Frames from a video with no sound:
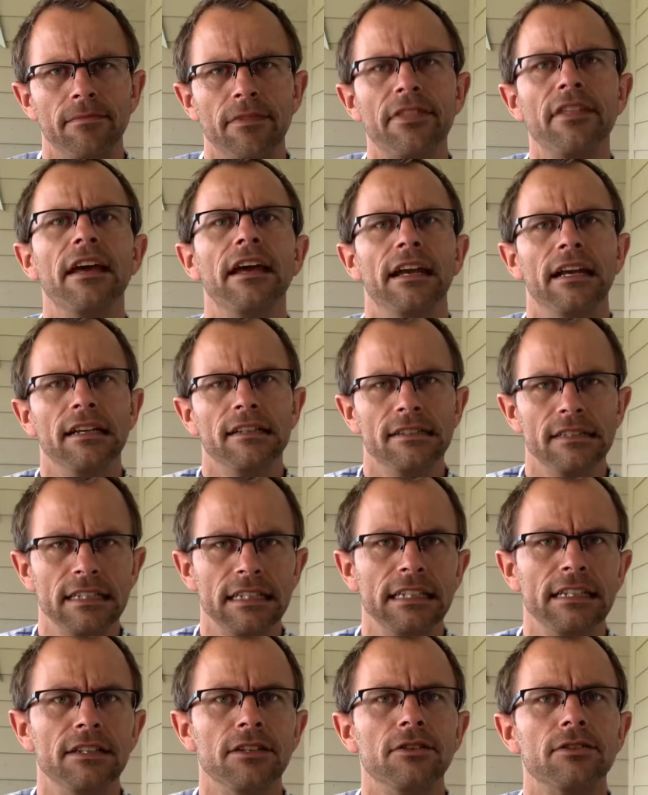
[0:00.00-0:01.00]
things
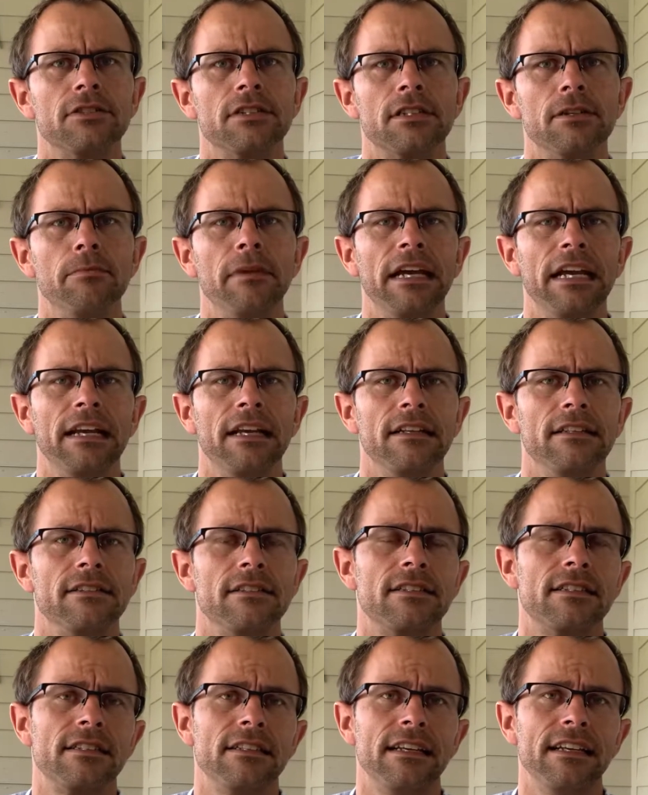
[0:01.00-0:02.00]
in those
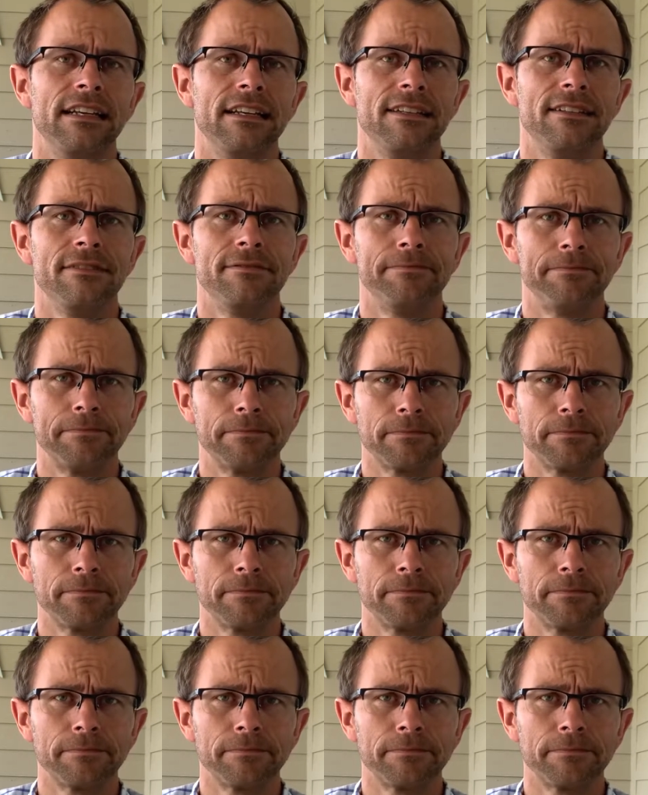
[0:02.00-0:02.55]
domains. And